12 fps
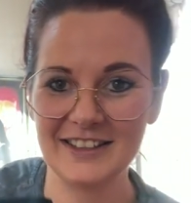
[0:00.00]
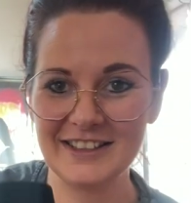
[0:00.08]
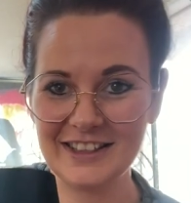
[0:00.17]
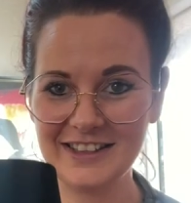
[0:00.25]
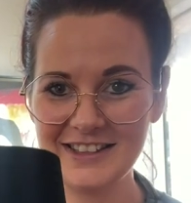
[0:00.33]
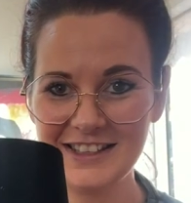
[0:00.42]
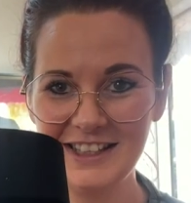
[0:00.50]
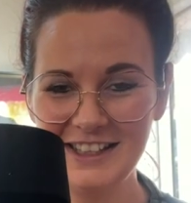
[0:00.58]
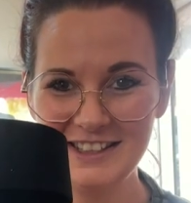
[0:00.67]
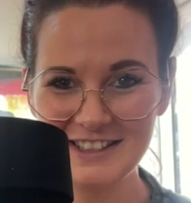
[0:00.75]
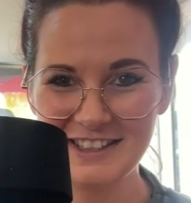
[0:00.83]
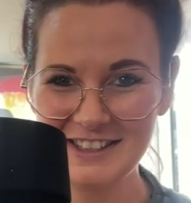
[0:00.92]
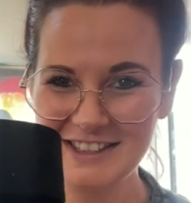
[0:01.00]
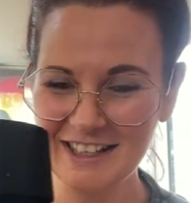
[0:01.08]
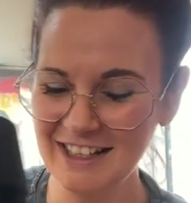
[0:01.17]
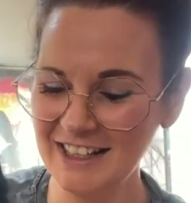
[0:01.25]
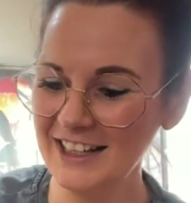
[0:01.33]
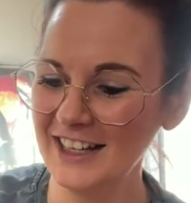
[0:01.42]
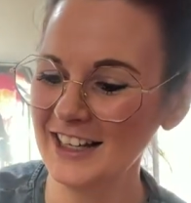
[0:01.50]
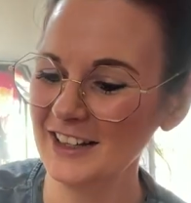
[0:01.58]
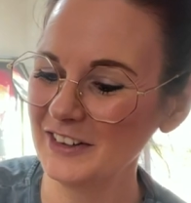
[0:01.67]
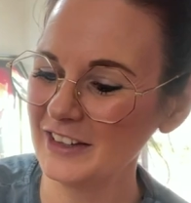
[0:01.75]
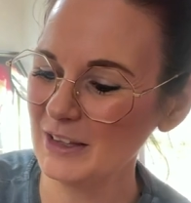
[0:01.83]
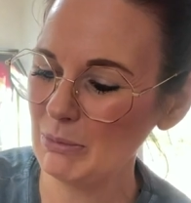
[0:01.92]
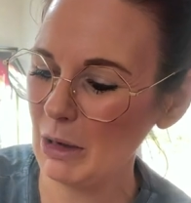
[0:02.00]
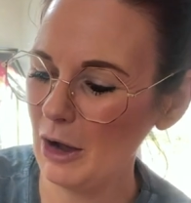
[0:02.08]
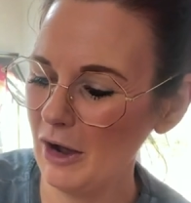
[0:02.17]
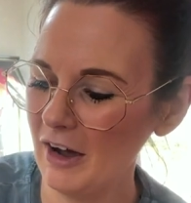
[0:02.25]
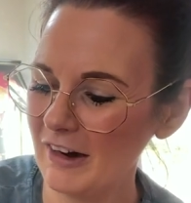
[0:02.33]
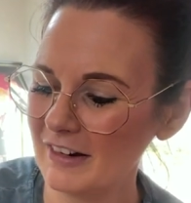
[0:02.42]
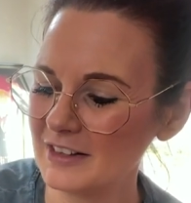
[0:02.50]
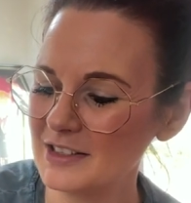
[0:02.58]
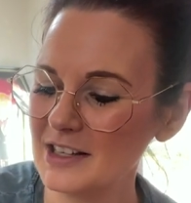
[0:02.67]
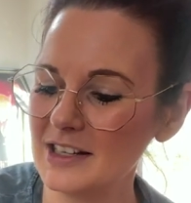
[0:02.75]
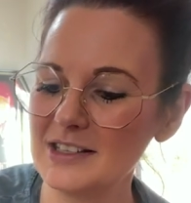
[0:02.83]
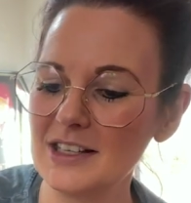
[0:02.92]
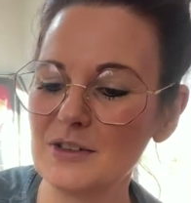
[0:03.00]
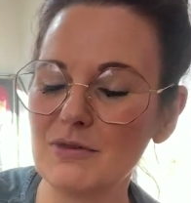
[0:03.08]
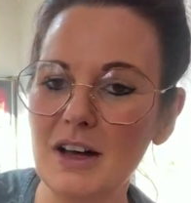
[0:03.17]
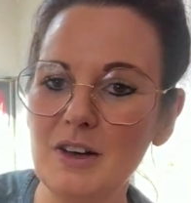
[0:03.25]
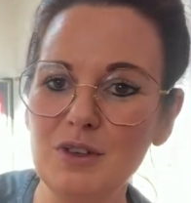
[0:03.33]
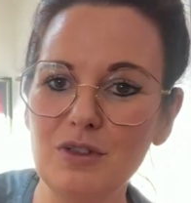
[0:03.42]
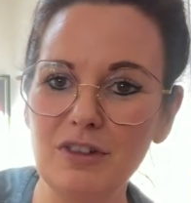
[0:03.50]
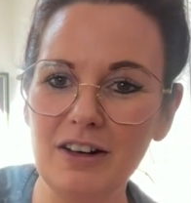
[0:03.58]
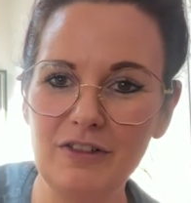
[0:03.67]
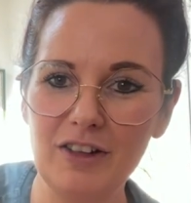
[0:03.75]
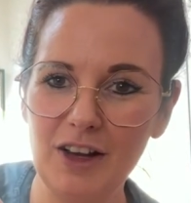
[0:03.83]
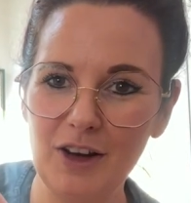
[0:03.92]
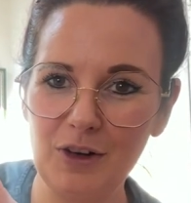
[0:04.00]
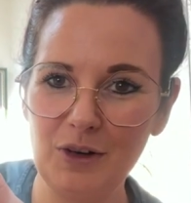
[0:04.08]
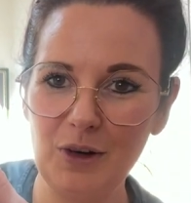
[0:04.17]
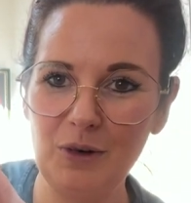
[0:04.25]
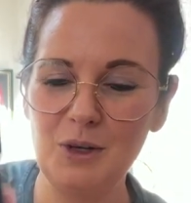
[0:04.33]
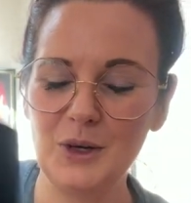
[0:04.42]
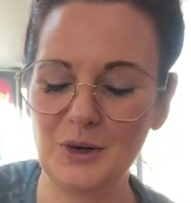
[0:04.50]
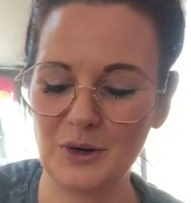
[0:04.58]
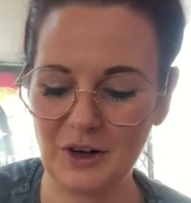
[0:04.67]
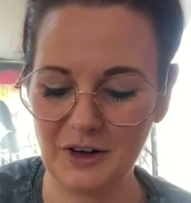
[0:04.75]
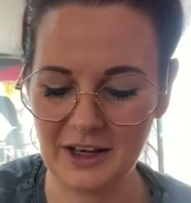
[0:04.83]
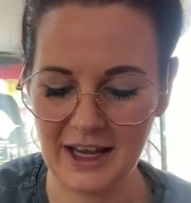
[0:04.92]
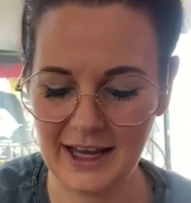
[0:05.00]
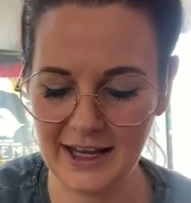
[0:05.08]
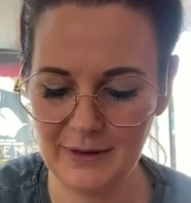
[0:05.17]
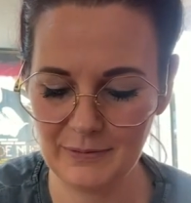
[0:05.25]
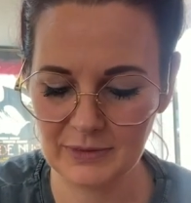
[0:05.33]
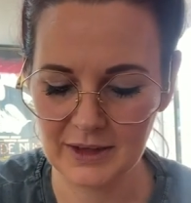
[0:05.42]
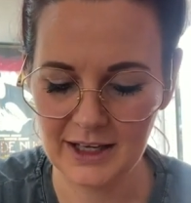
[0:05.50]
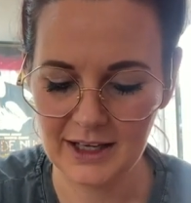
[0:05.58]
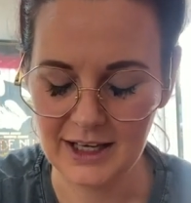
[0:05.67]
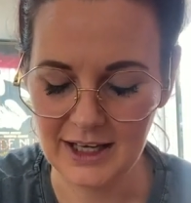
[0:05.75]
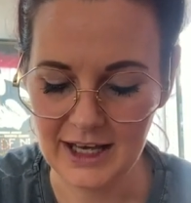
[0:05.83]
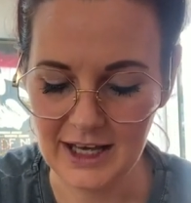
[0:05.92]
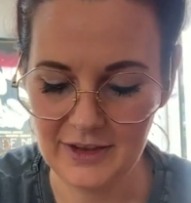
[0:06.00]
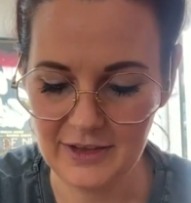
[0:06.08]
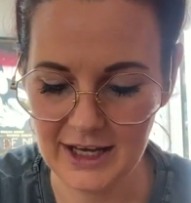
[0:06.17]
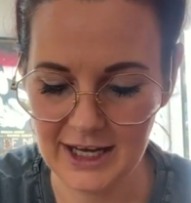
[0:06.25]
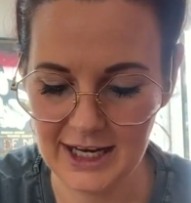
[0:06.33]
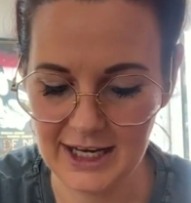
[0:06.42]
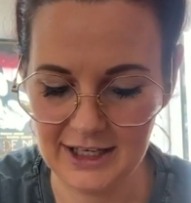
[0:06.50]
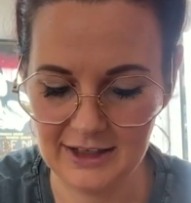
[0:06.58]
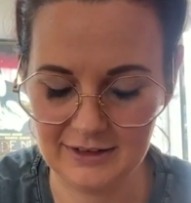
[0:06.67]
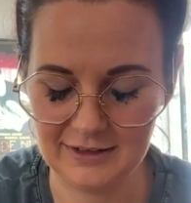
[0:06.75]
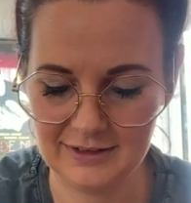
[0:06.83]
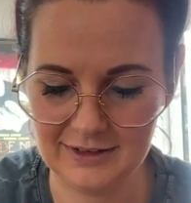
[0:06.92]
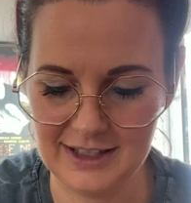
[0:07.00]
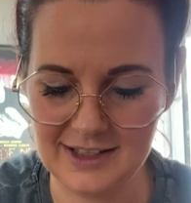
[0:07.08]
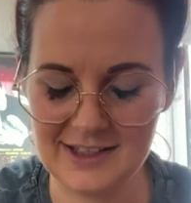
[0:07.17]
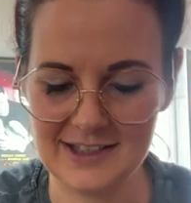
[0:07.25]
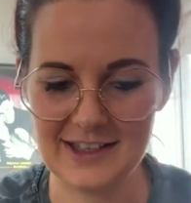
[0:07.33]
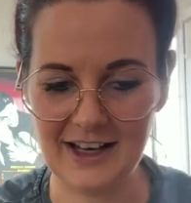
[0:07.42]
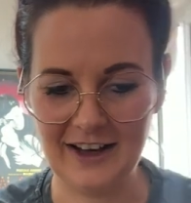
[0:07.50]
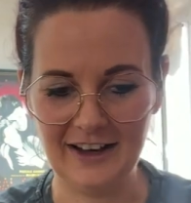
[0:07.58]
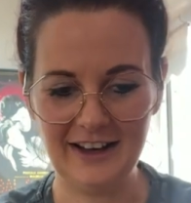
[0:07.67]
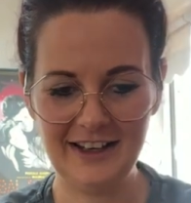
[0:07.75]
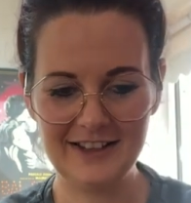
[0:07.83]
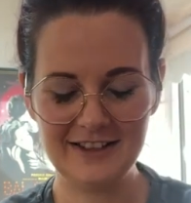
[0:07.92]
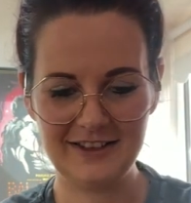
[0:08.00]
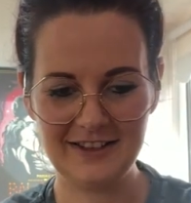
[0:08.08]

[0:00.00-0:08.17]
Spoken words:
Dun, dun, dun, dun. Look at the box. So it says Roseforever New York on it. And then inside